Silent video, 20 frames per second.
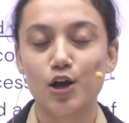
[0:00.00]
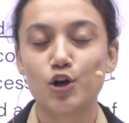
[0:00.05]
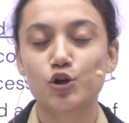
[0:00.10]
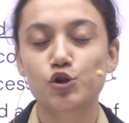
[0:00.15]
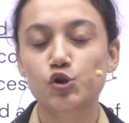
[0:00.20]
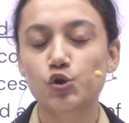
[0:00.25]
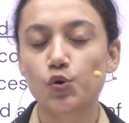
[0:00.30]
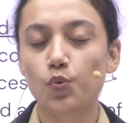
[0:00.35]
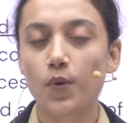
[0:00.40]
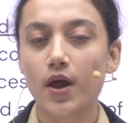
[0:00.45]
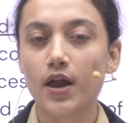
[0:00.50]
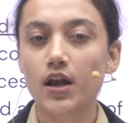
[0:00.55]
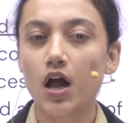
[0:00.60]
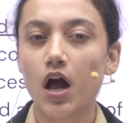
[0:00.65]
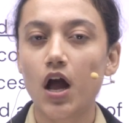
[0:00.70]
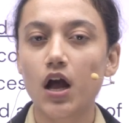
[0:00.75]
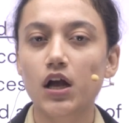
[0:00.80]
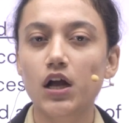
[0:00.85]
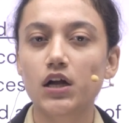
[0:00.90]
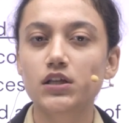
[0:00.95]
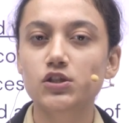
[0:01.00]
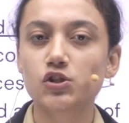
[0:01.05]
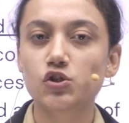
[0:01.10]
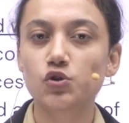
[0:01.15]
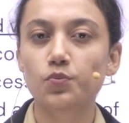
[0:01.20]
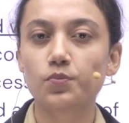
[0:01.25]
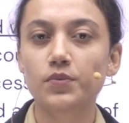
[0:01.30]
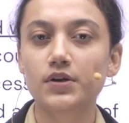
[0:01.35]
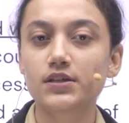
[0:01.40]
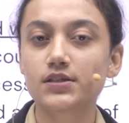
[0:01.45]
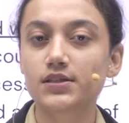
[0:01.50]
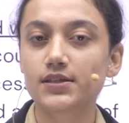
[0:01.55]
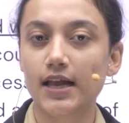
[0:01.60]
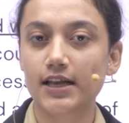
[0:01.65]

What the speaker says: So when a consumer's